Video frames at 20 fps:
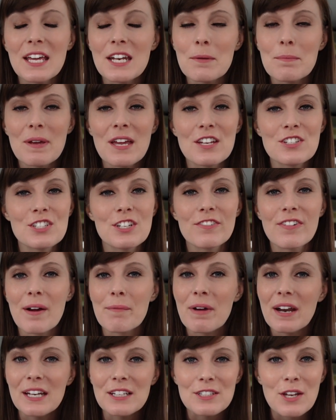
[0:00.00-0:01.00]
in a pinch if I'm
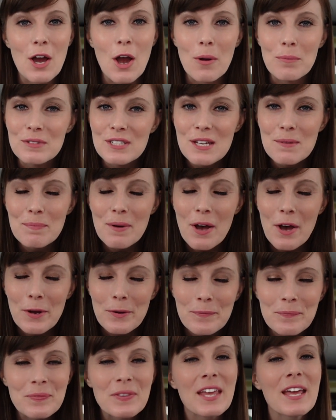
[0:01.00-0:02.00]
running to Home
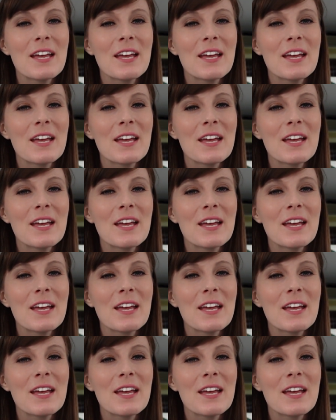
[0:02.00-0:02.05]
Depot.